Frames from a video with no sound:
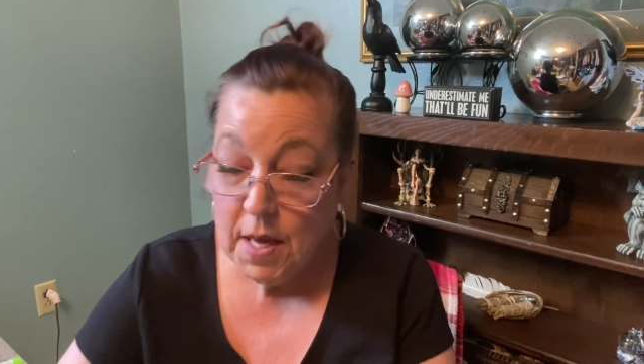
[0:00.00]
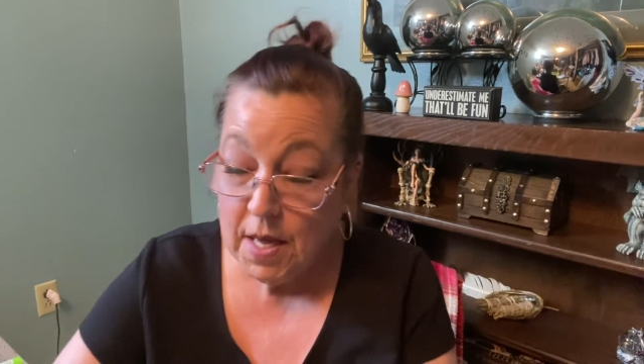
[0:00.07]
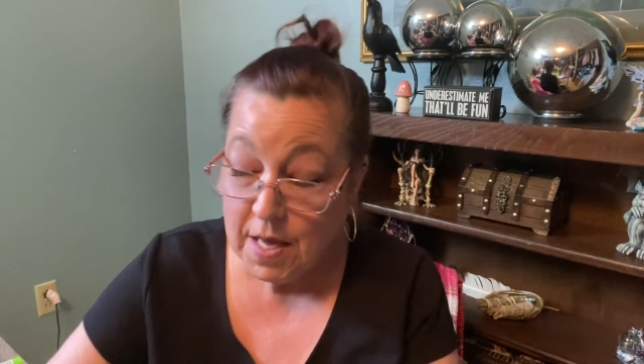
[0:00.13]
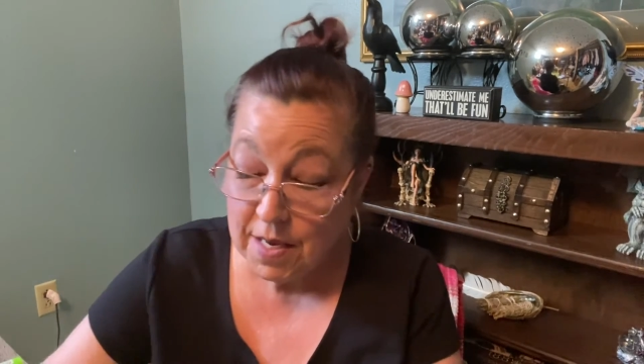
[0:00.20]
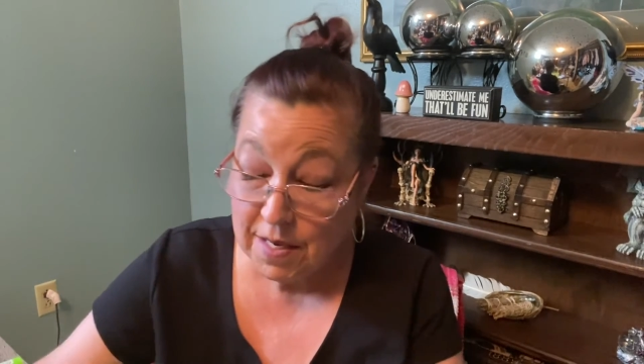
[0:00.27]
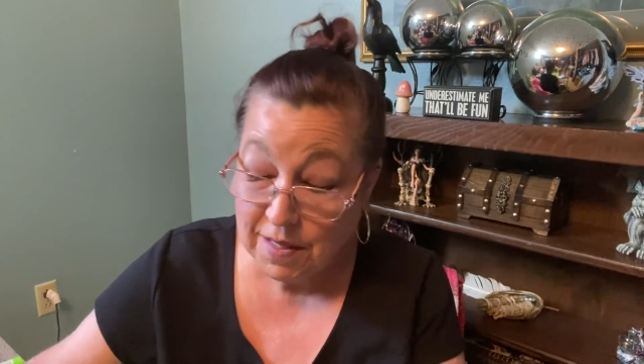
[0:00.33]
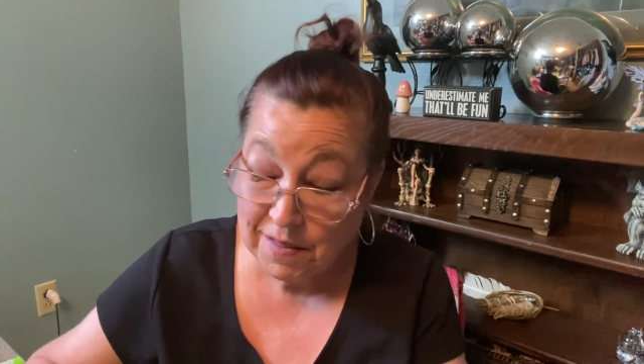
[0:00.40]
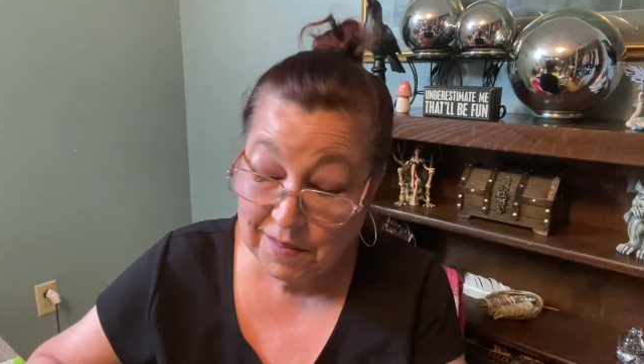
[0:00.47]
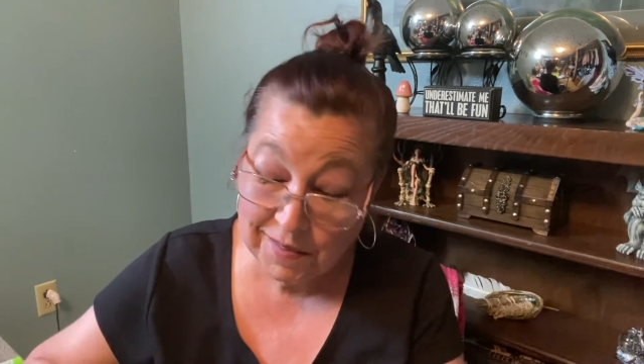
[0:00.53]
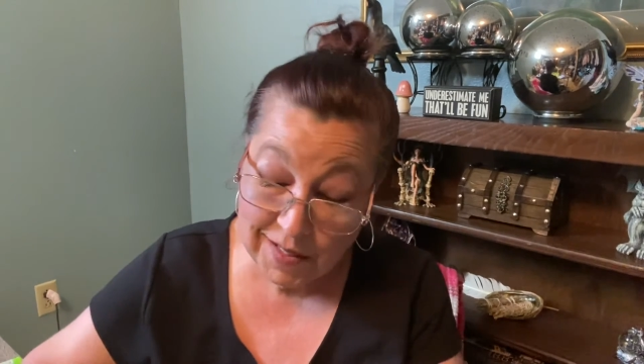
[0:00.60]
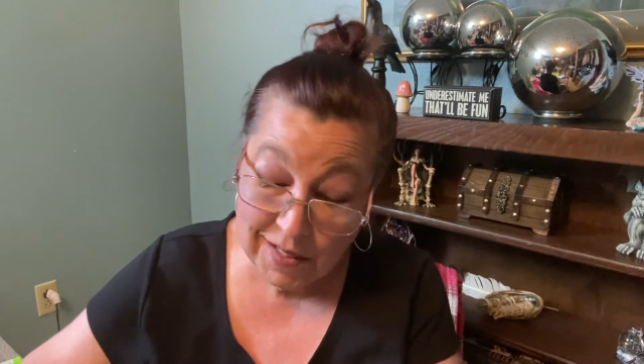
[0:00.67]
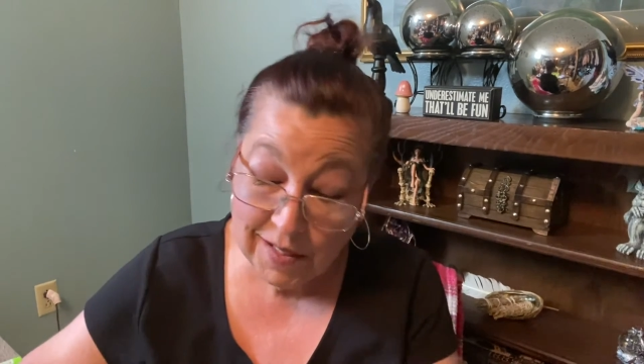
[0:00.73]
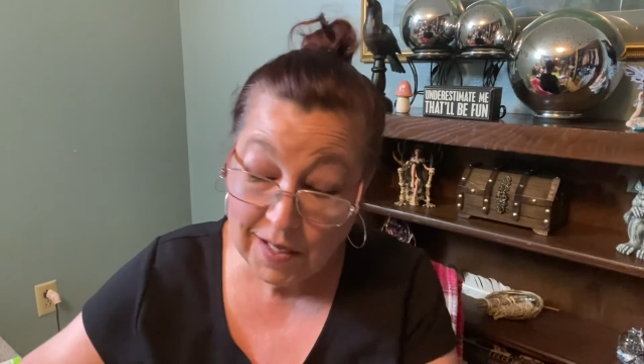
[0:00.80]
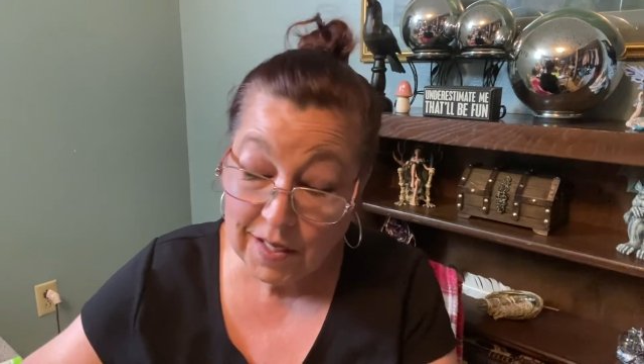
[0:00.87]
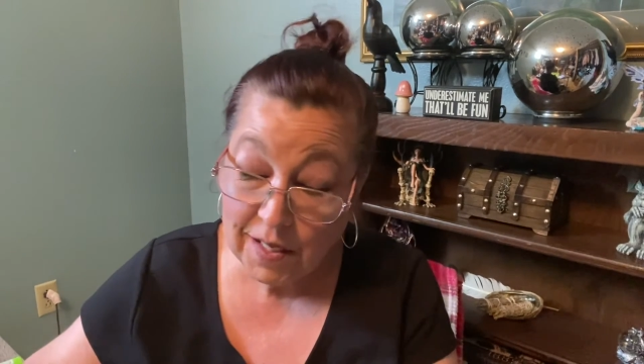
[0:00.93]
And I
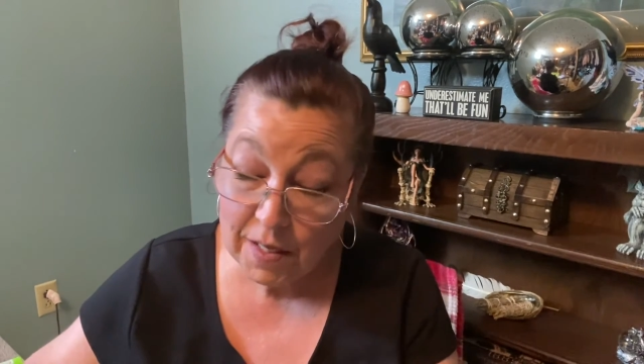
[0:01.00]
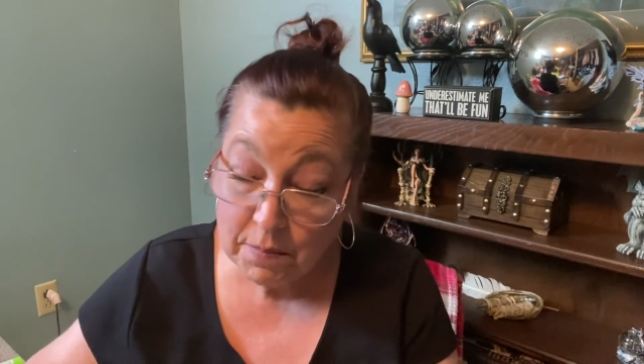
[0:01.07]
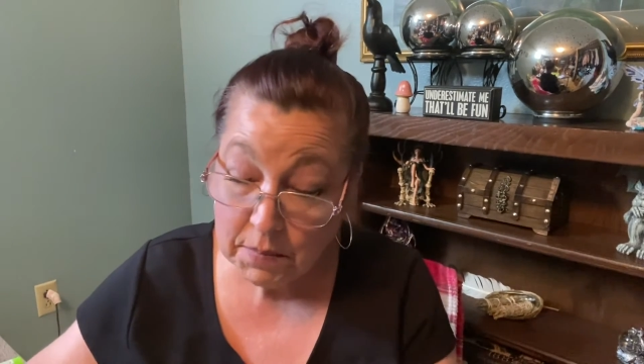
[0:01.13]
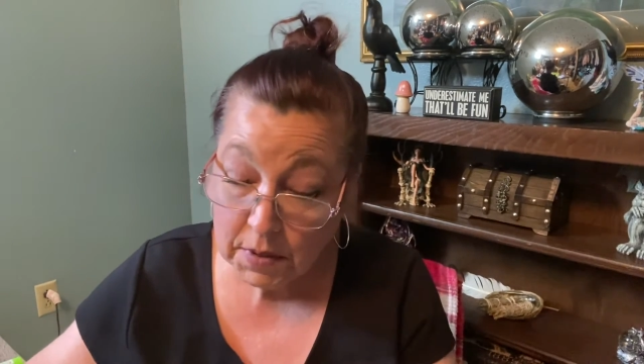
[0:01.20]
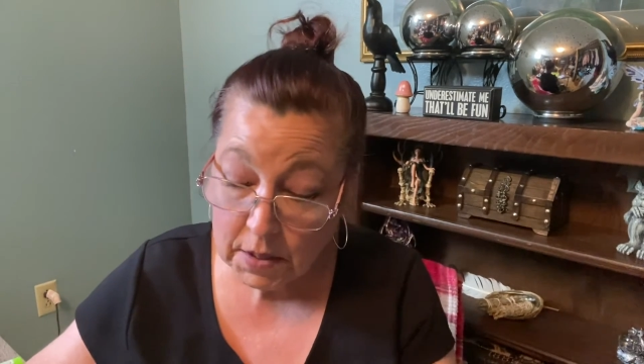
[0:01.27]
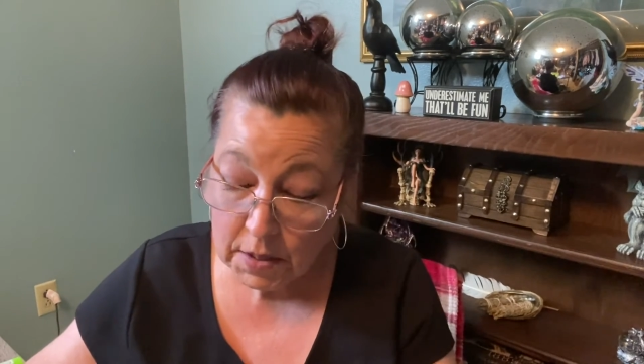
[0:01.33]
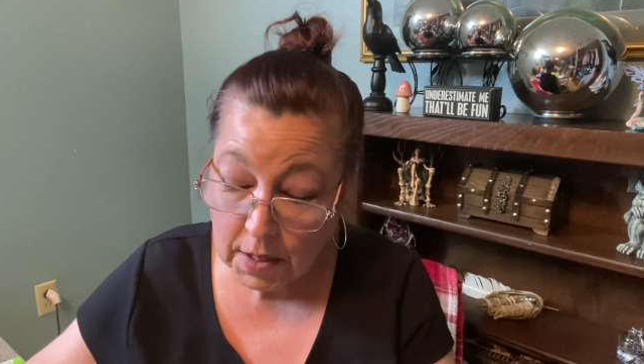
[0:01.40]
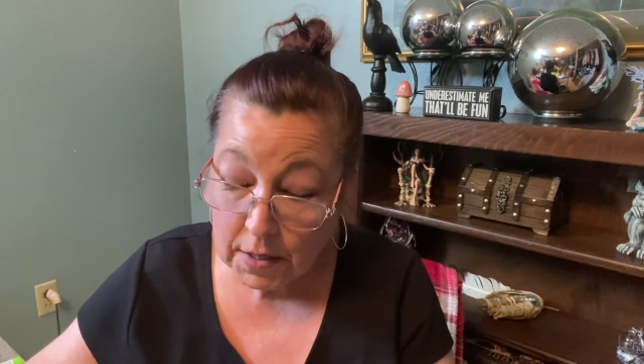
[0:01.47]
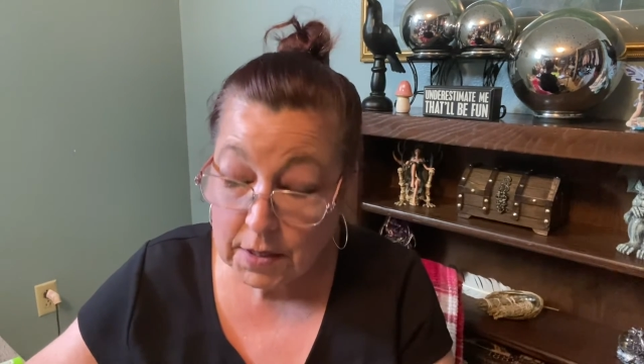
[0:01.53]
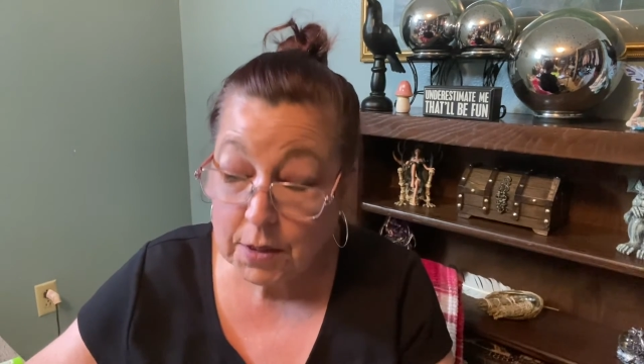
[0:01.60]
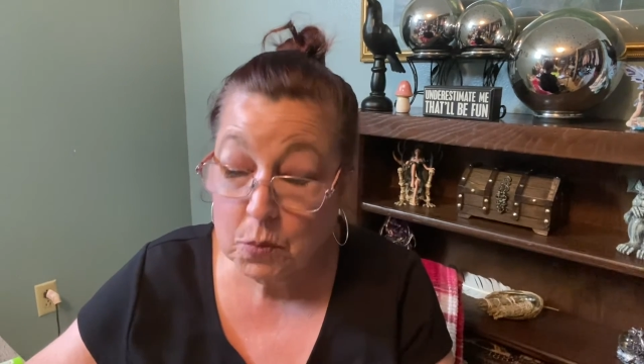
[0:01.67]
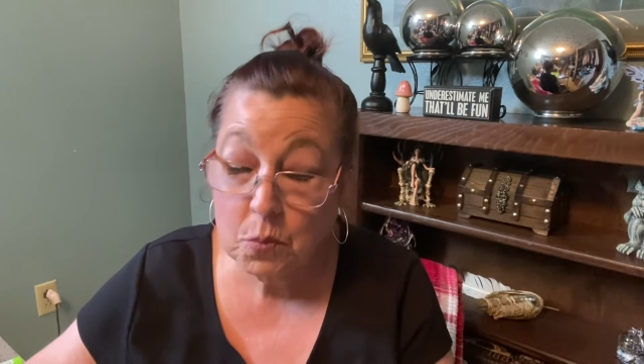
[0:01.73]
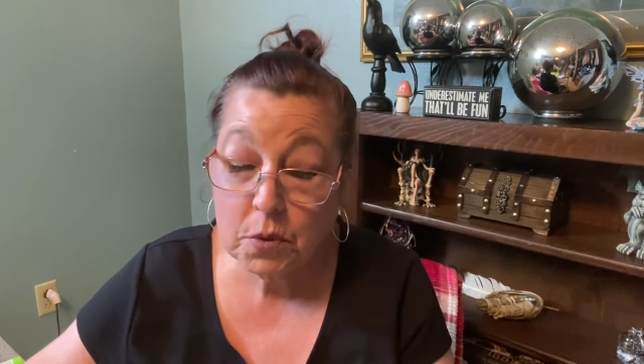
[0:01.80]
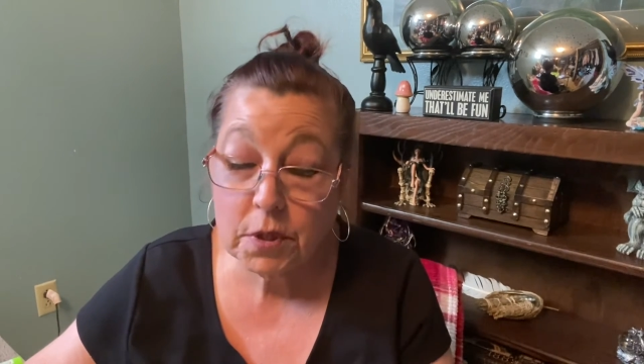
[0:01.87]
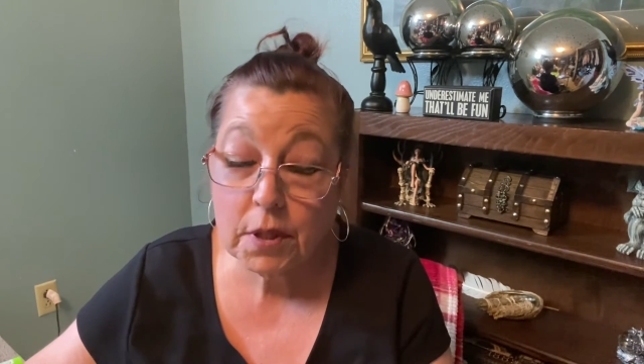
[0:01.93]
think I'm connecting
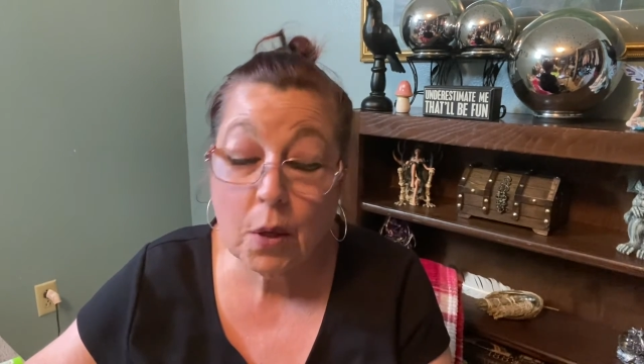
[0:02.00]
with the